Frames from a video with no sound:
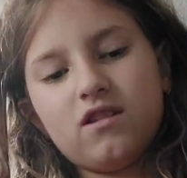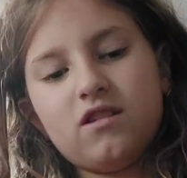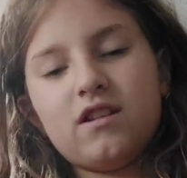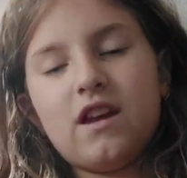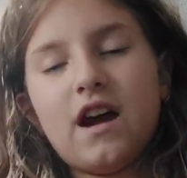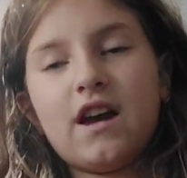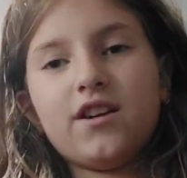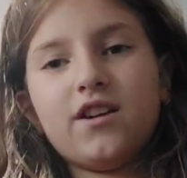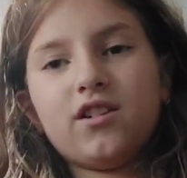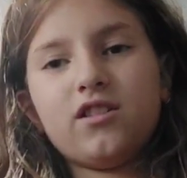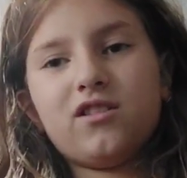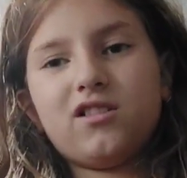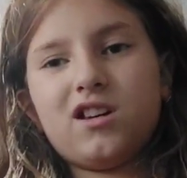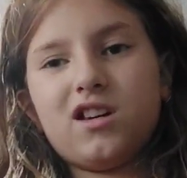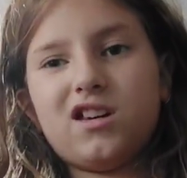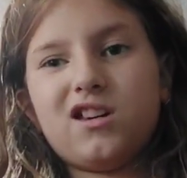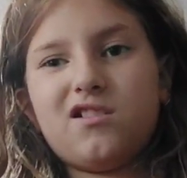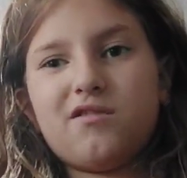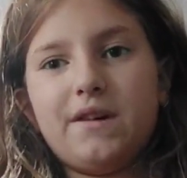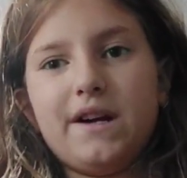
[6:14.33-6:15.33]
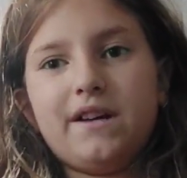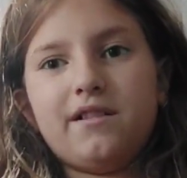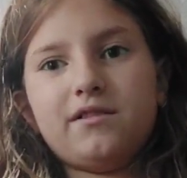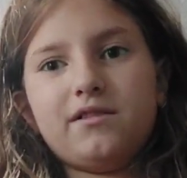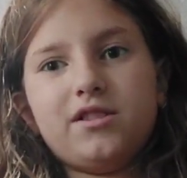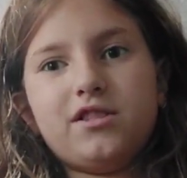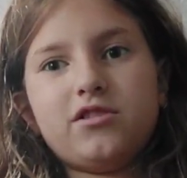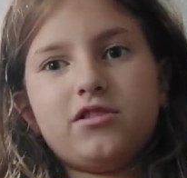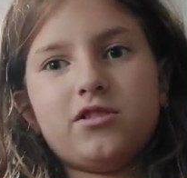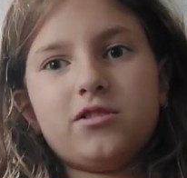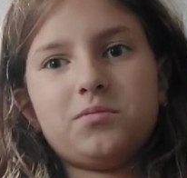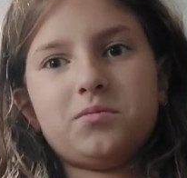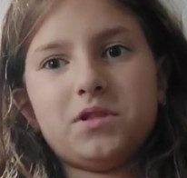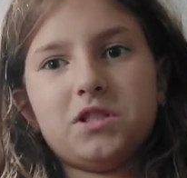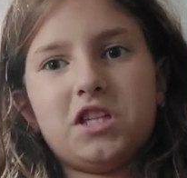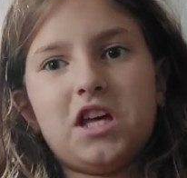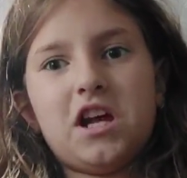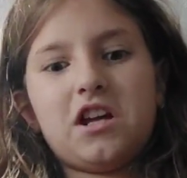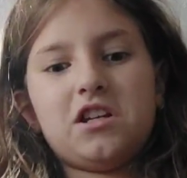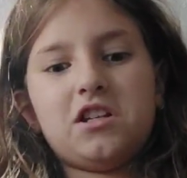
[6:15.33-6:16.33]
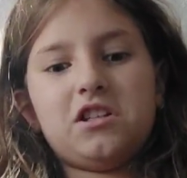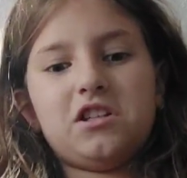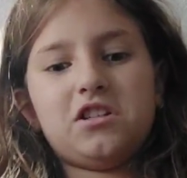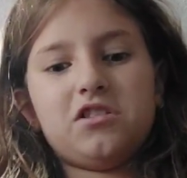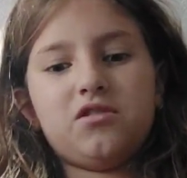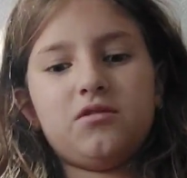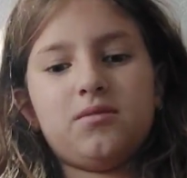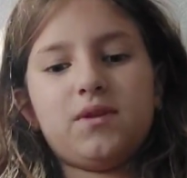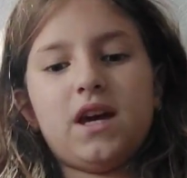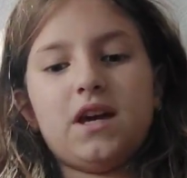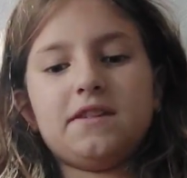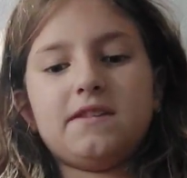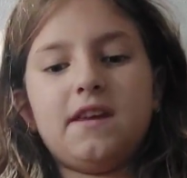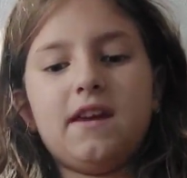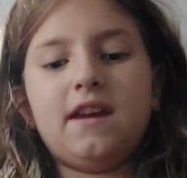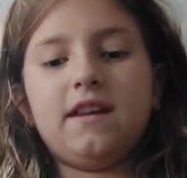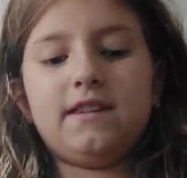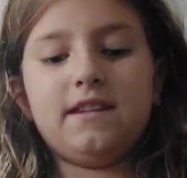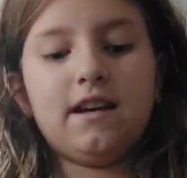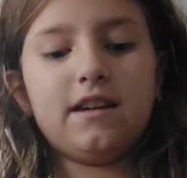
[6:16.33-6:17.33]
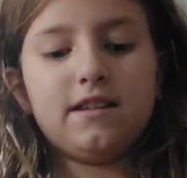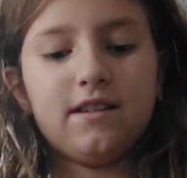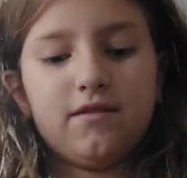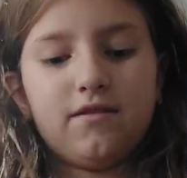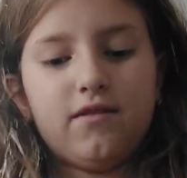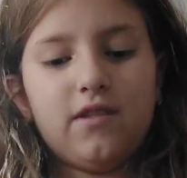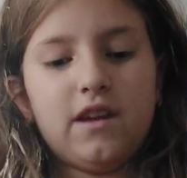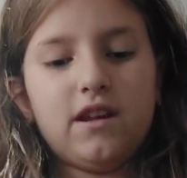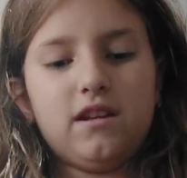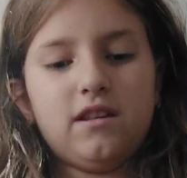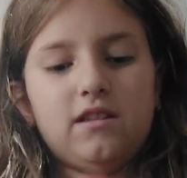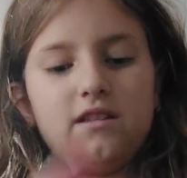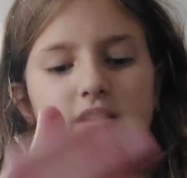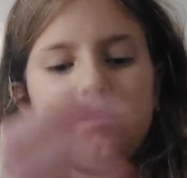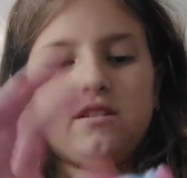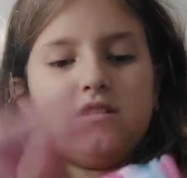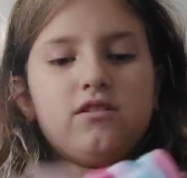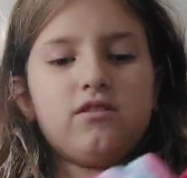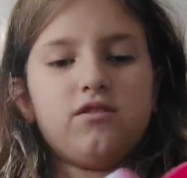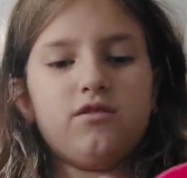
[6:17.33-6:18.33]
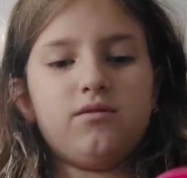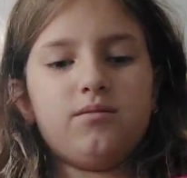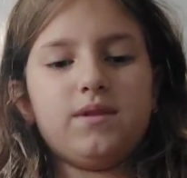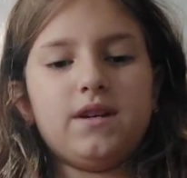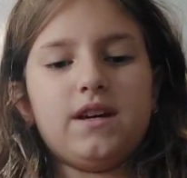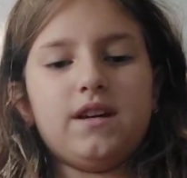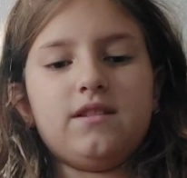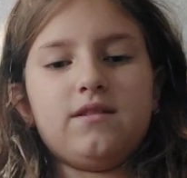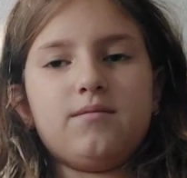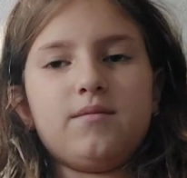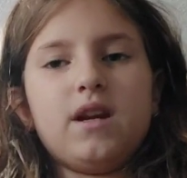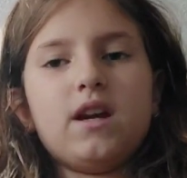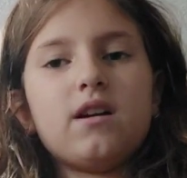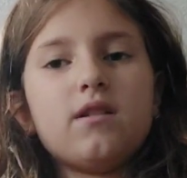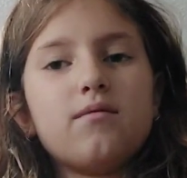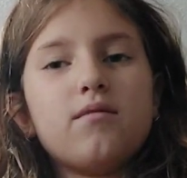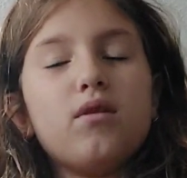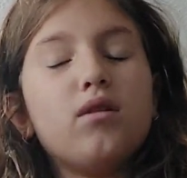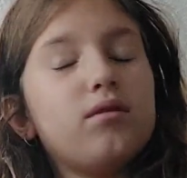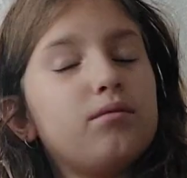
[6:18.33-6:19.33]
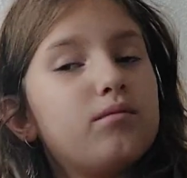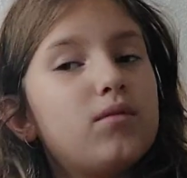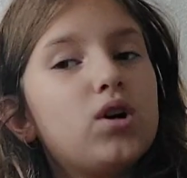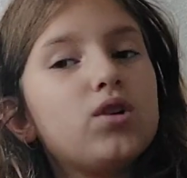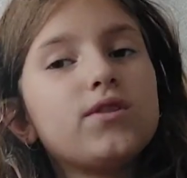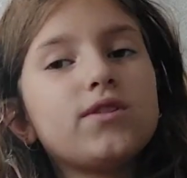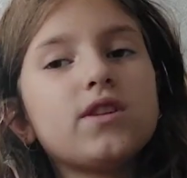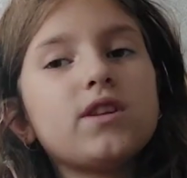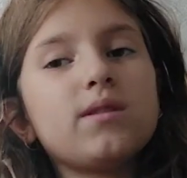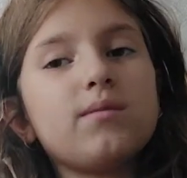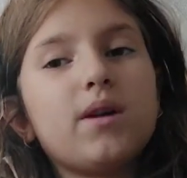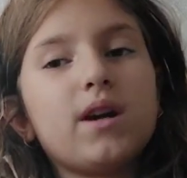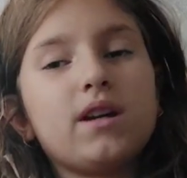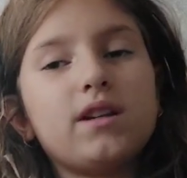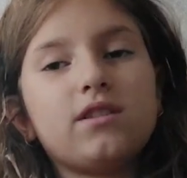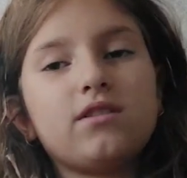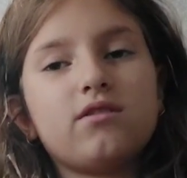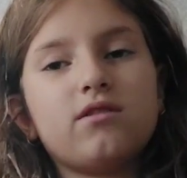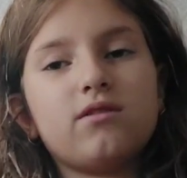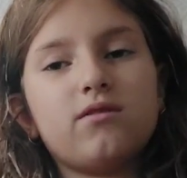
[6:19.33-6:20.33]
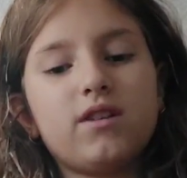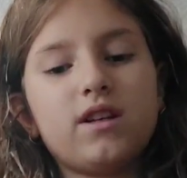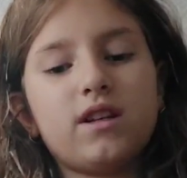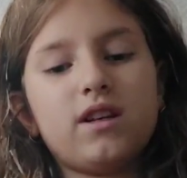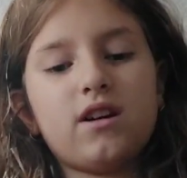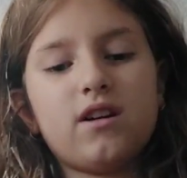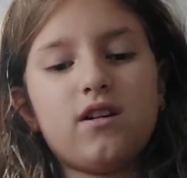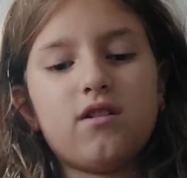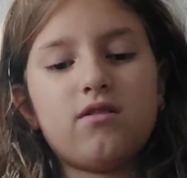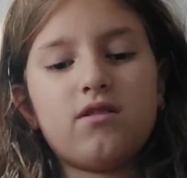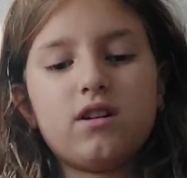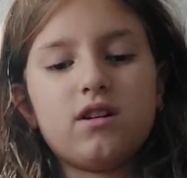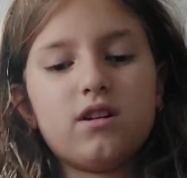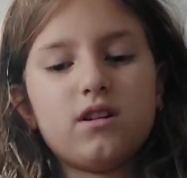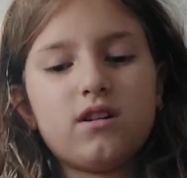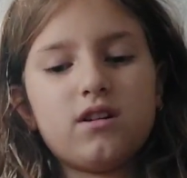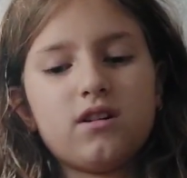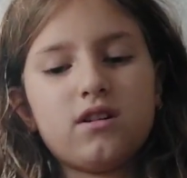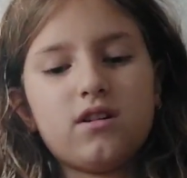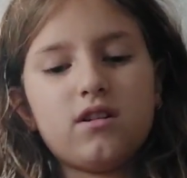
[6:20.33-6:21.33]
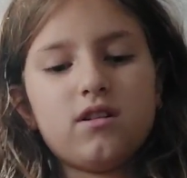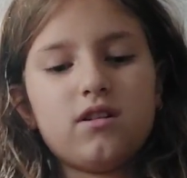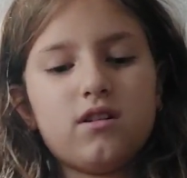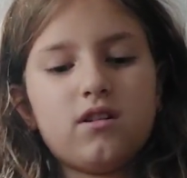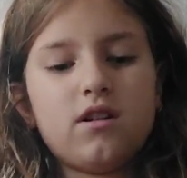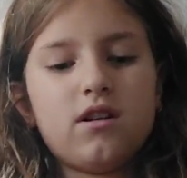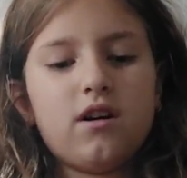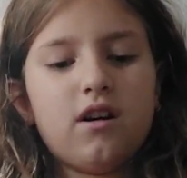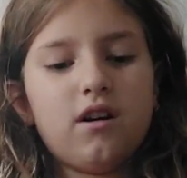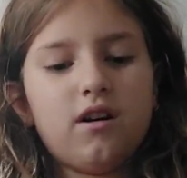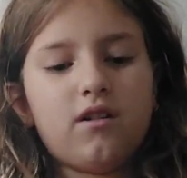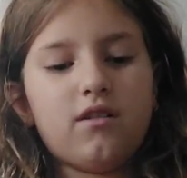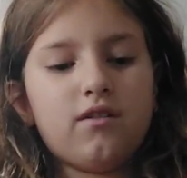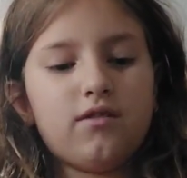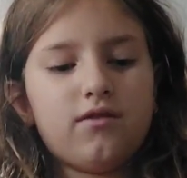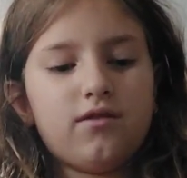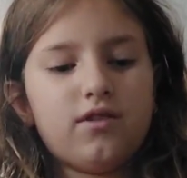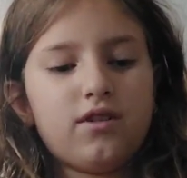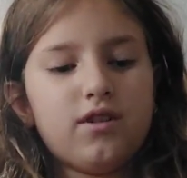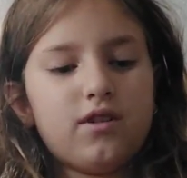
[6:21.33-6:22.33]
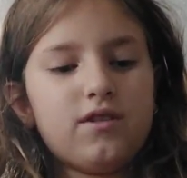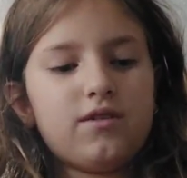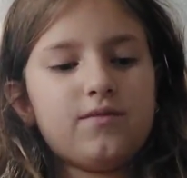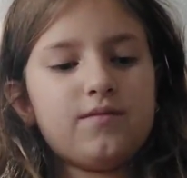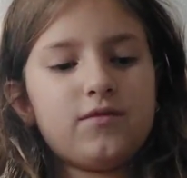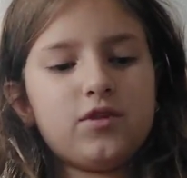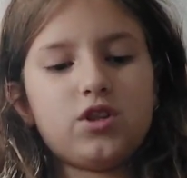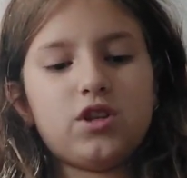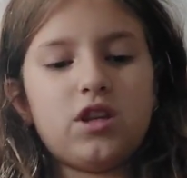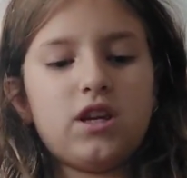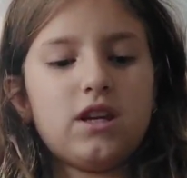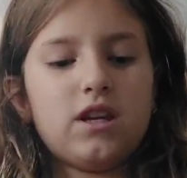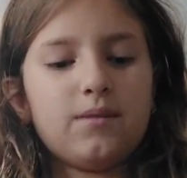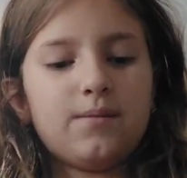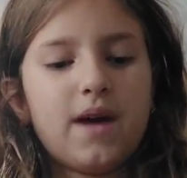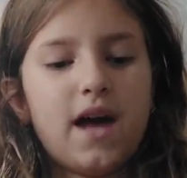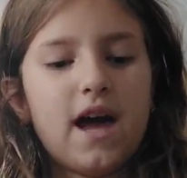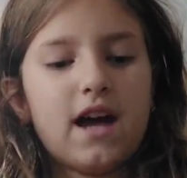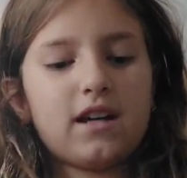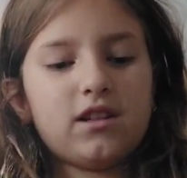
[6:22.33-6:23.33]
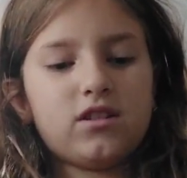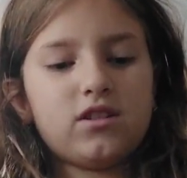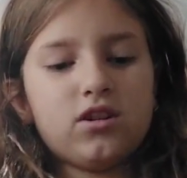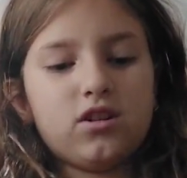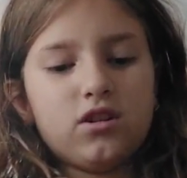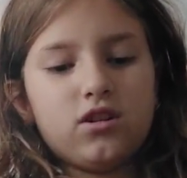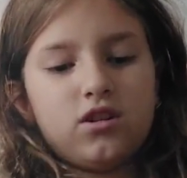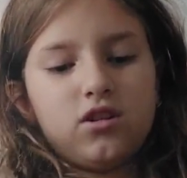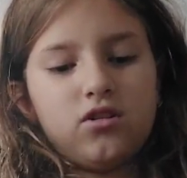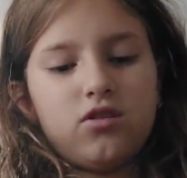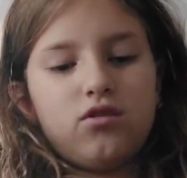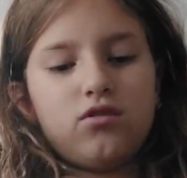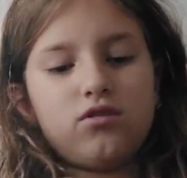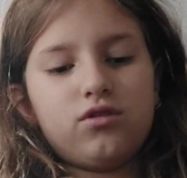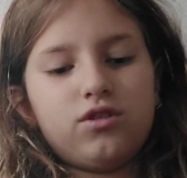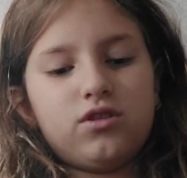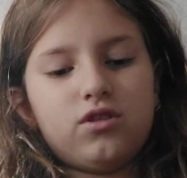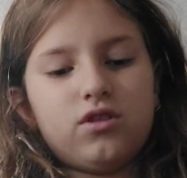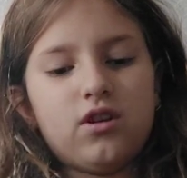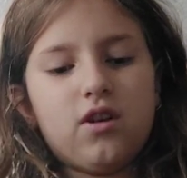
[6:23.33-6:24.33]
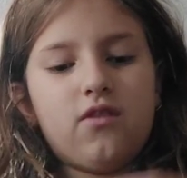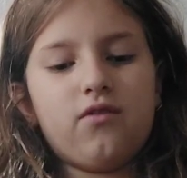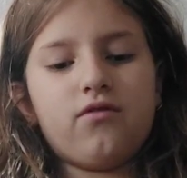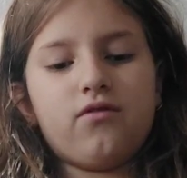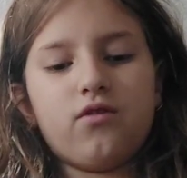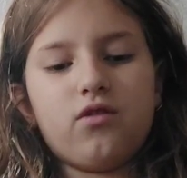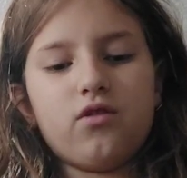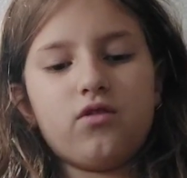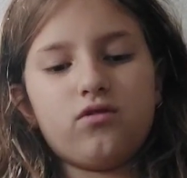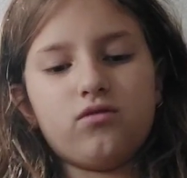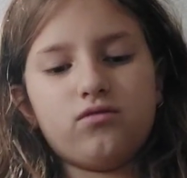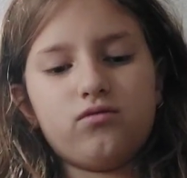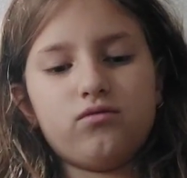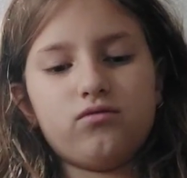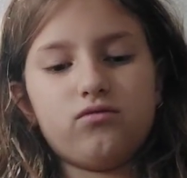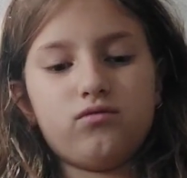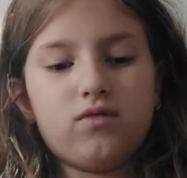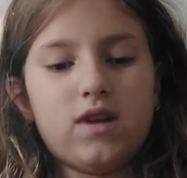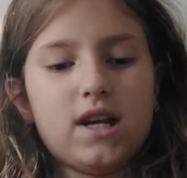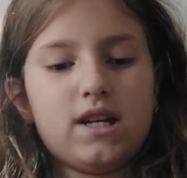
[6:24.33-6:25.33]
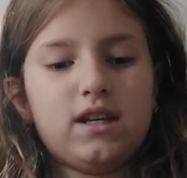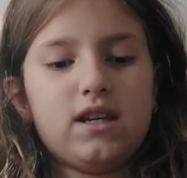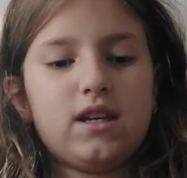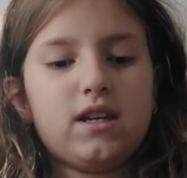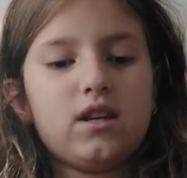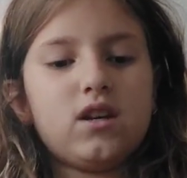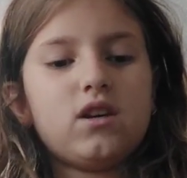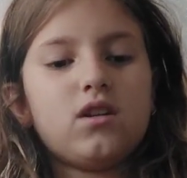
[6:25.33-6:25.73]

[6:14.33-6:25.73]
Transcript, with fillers: Yeah, you're like, why don't you just put that in the suitcase? It doesn't fit in the suitcase. Mar- Mosley might do a video of she packed her whole stuff already.